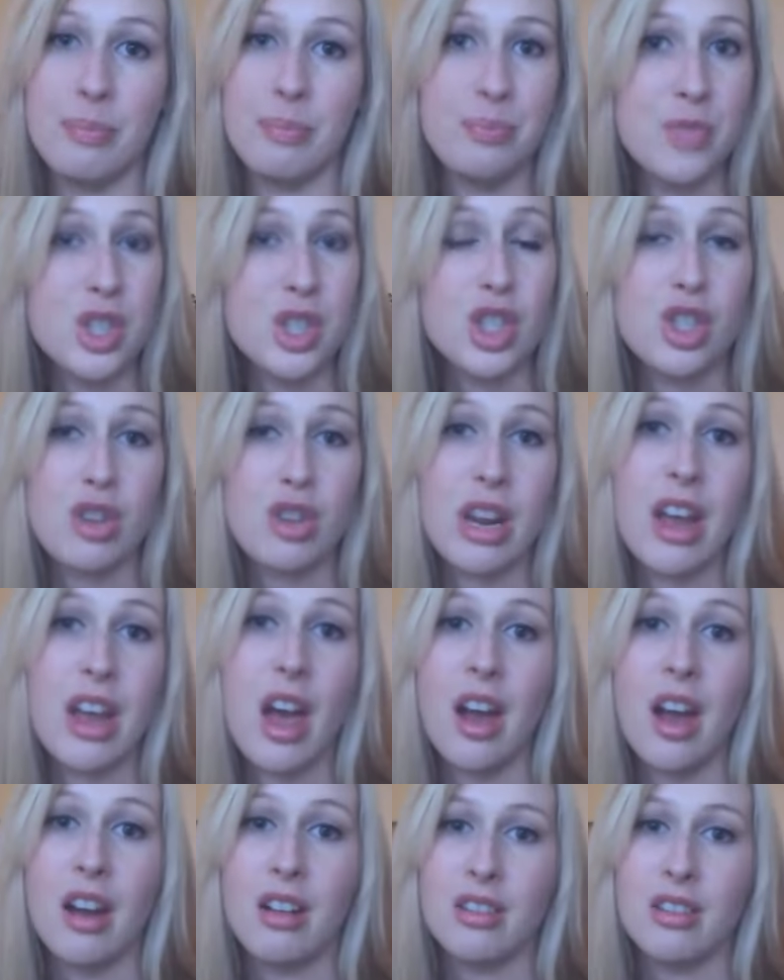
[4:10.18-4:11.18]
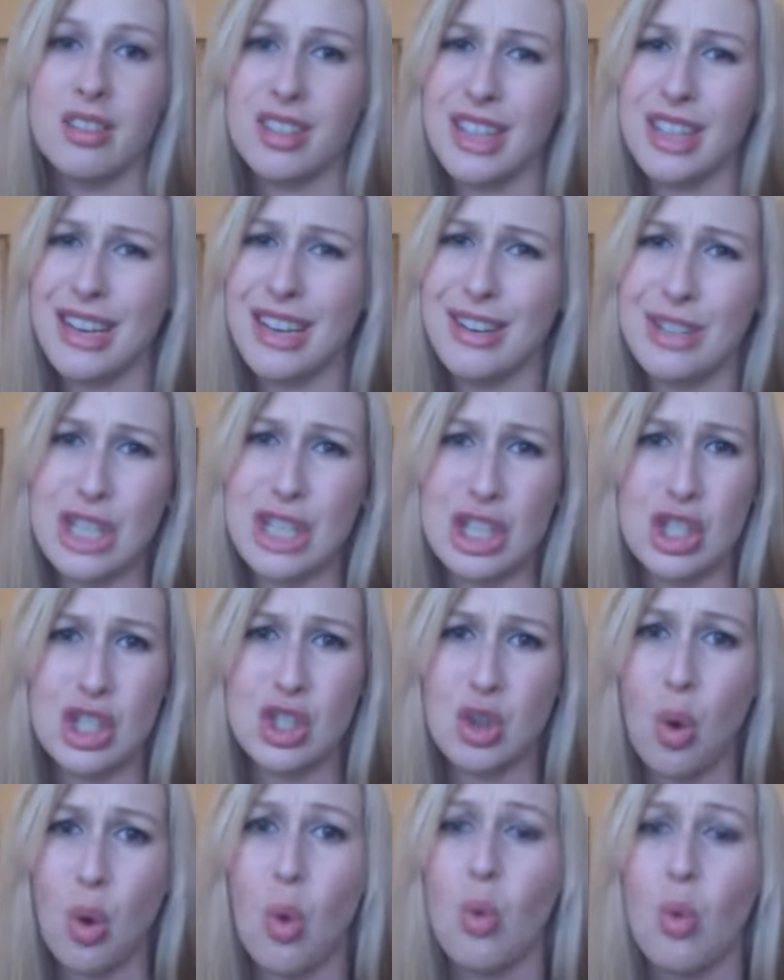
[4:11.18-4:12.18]
straight irons. They are just
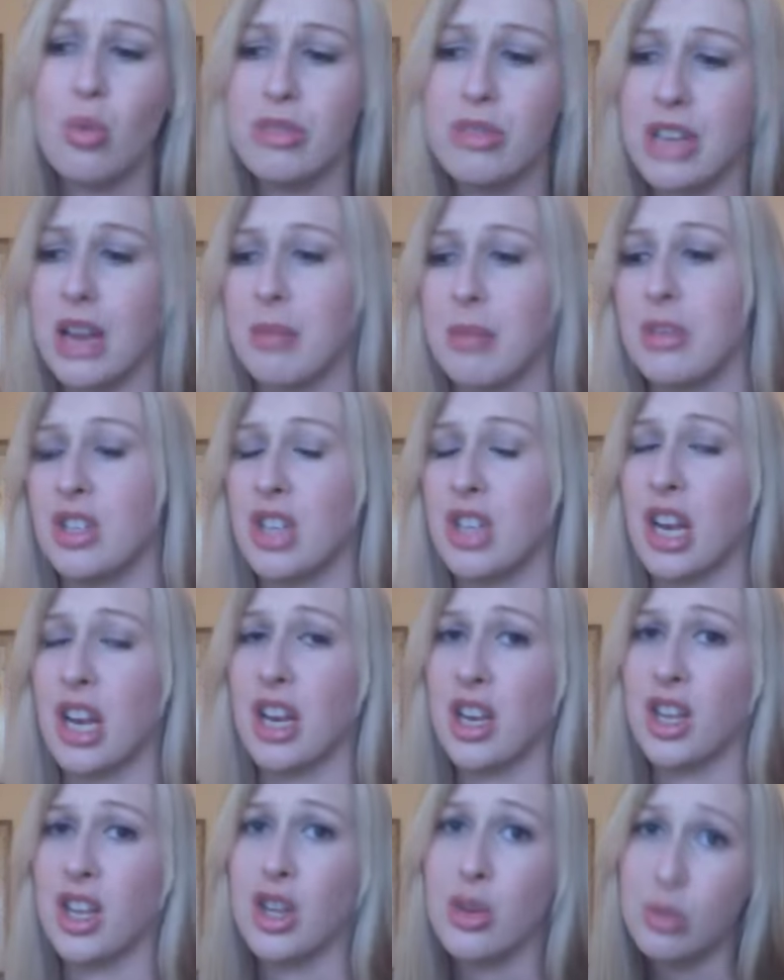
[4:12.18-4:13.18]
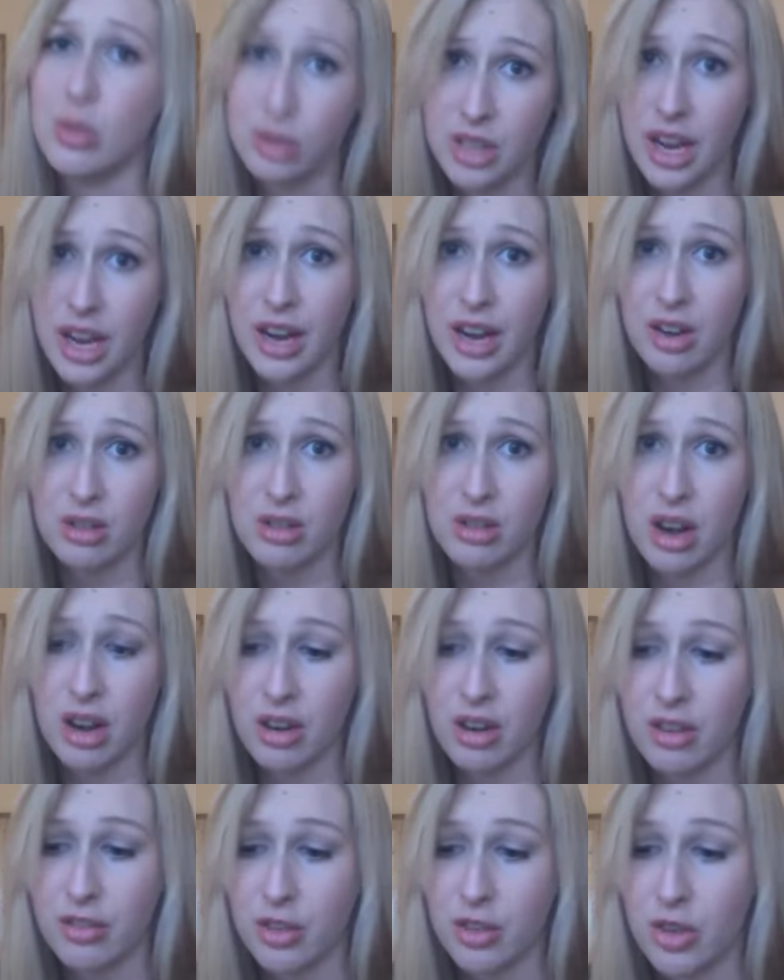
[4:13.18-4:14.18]
so damaging. Use a
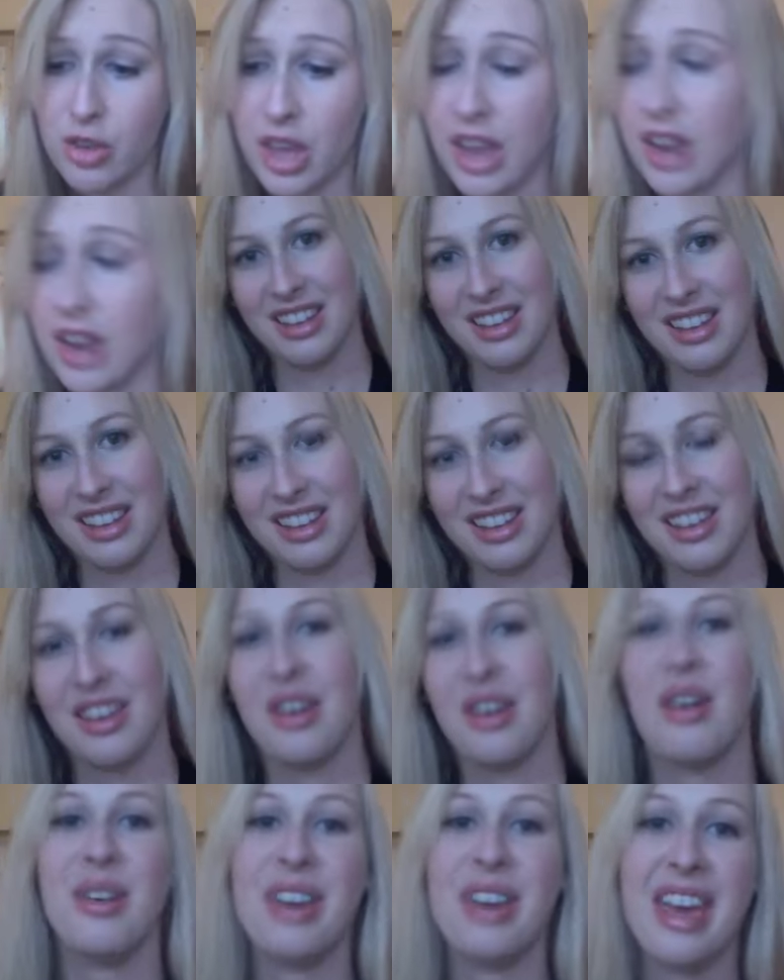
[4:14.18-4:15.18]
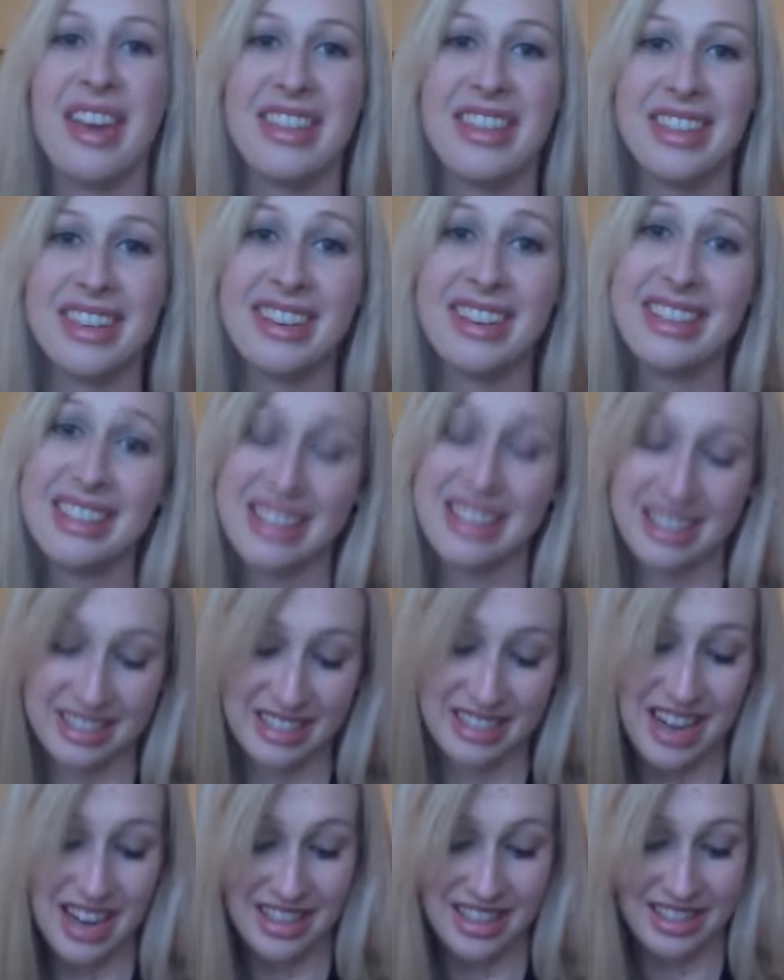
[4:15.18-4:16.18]
hairdryer if you can. Okay, then this
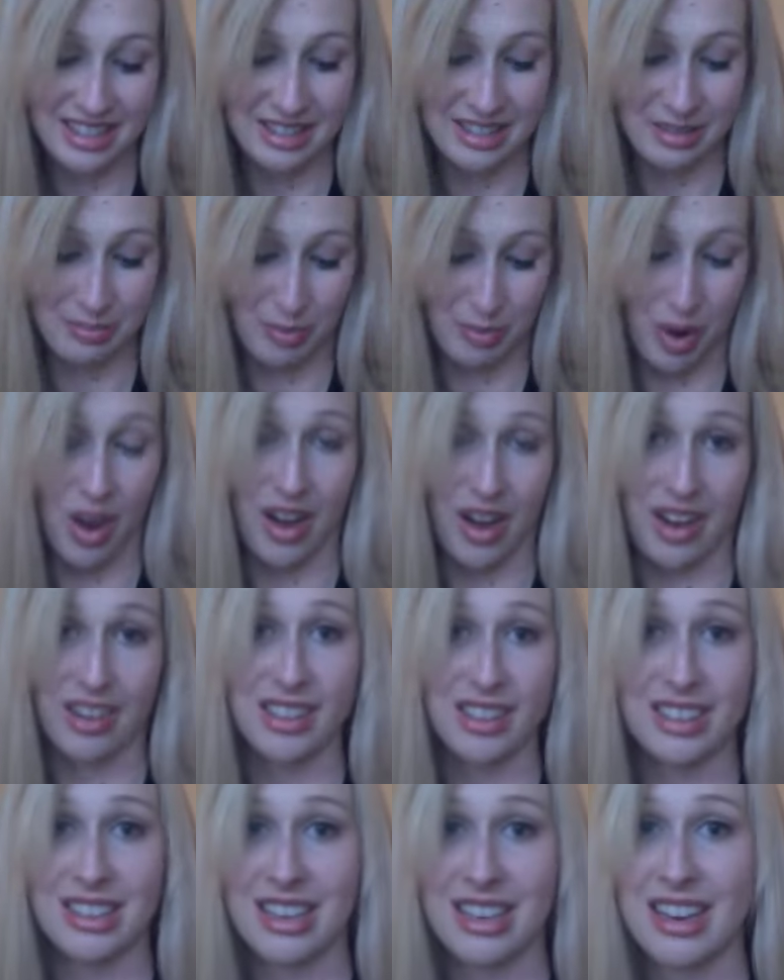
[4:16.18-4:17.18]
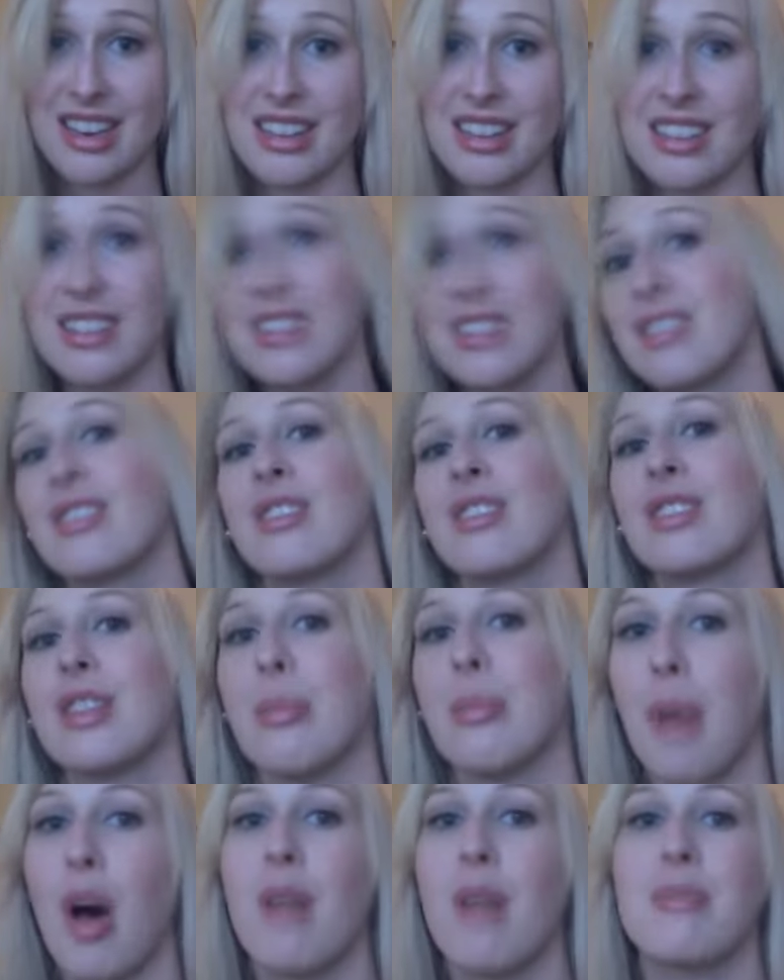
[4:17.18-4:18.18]
next product is
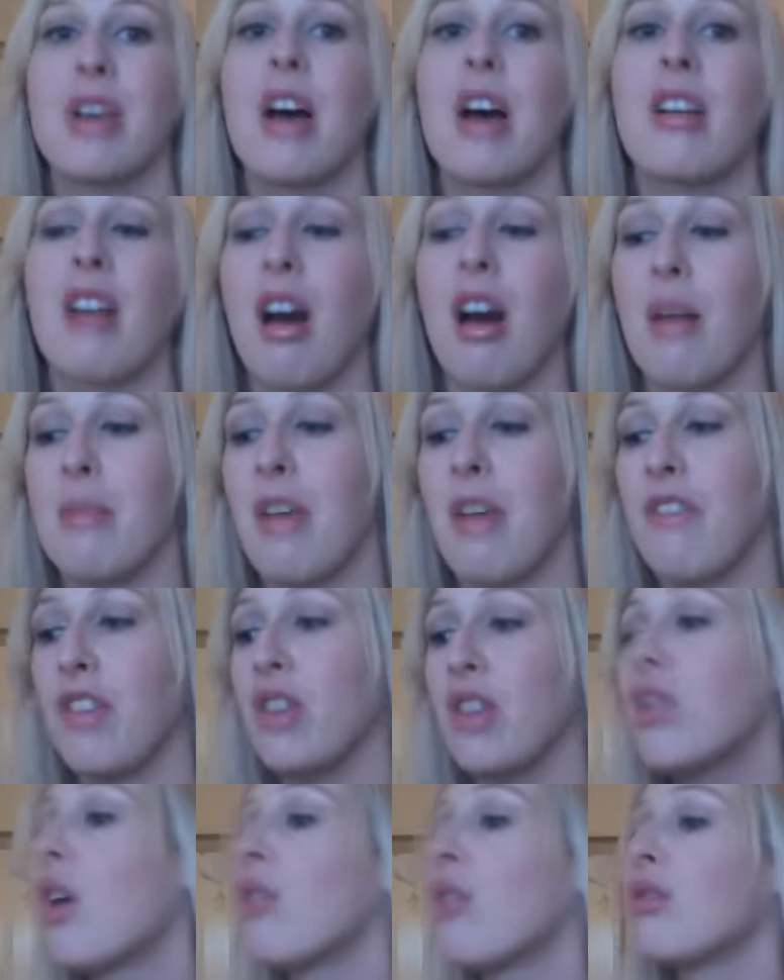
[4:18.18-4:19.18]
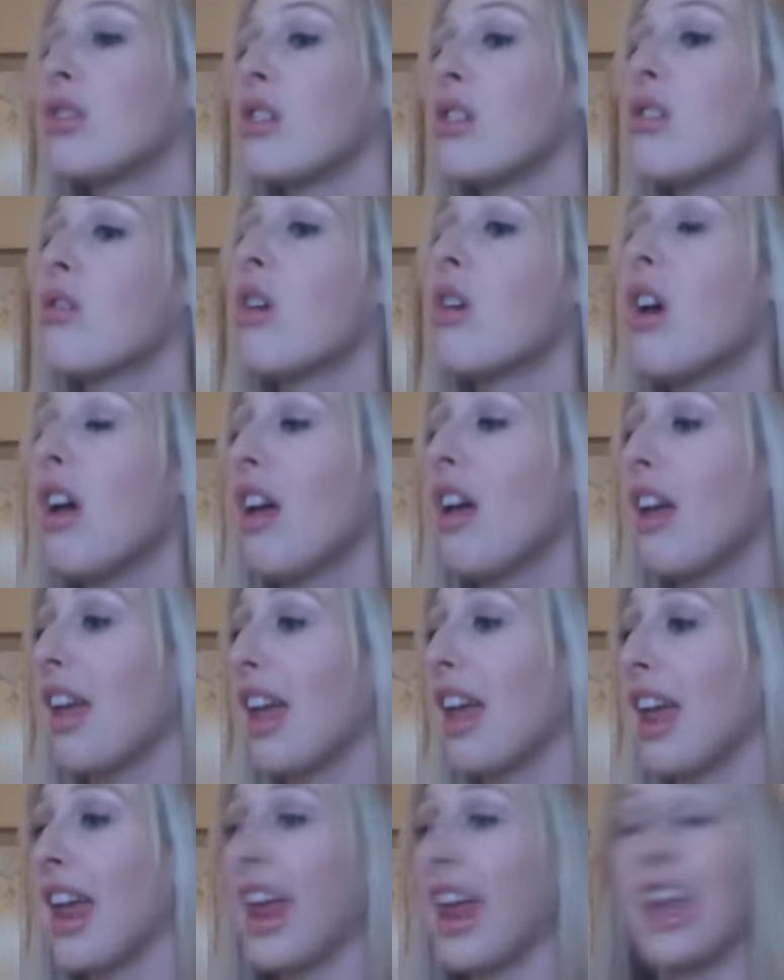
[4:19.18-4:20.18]
thebomb.com. If you don't do
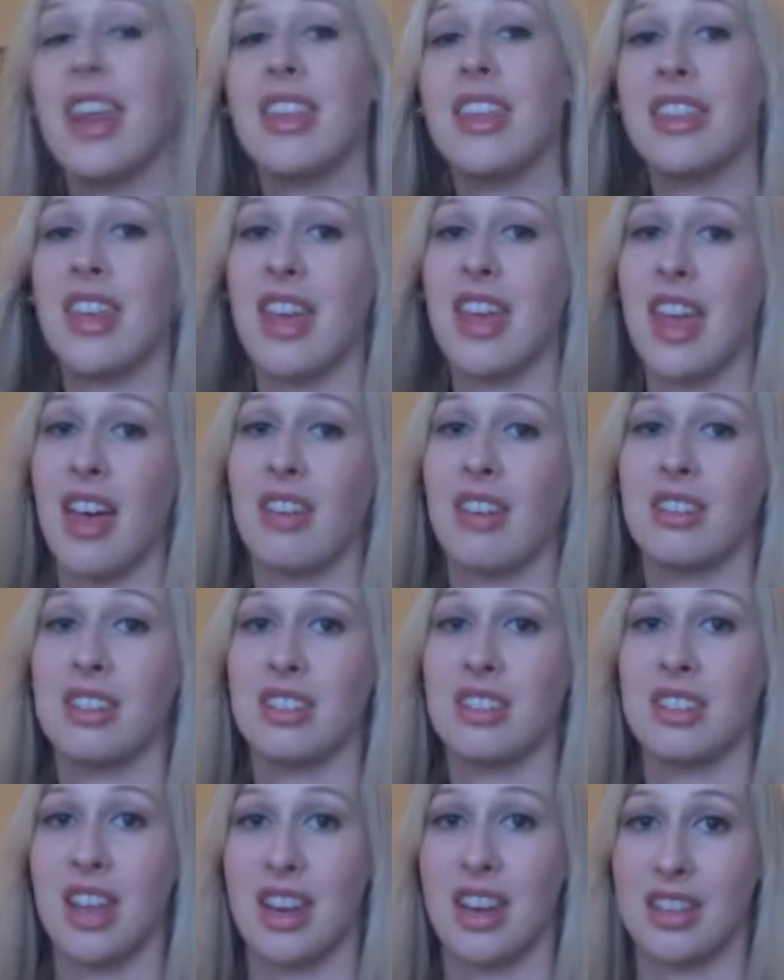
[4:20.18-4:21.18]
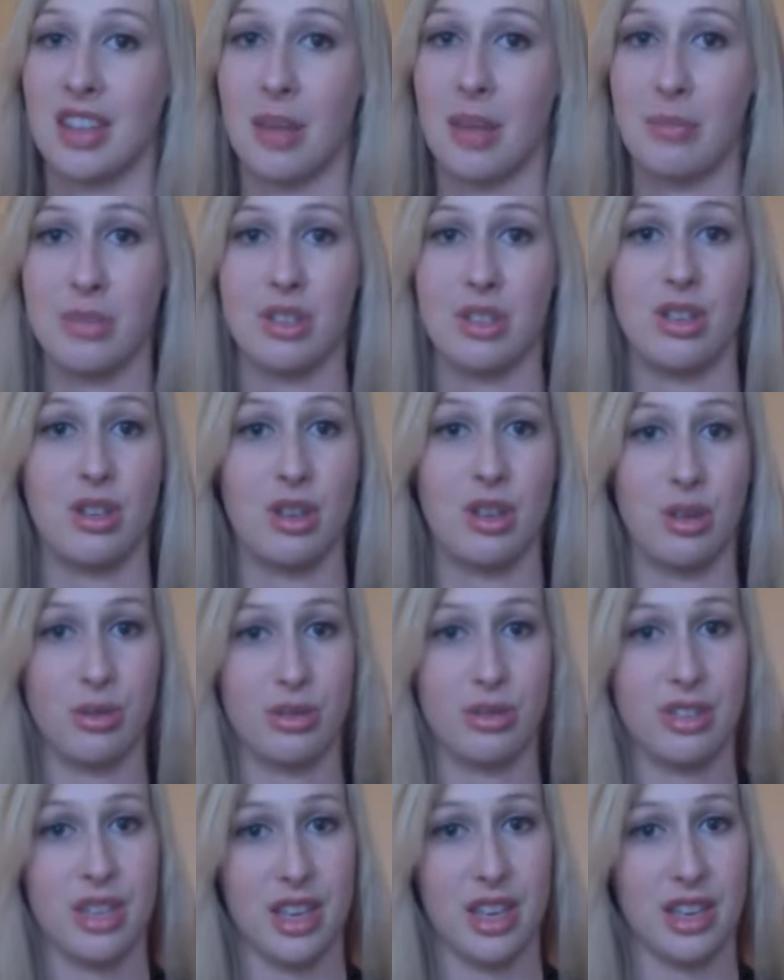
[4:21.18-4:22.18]
anything else except
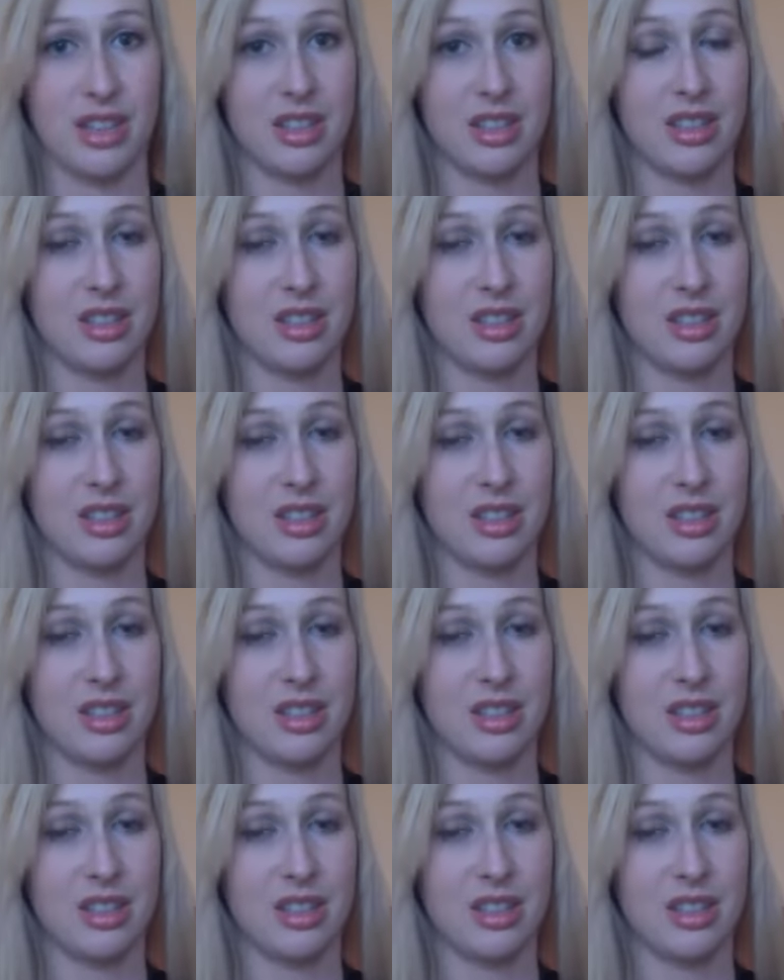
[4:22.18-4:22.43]
use this,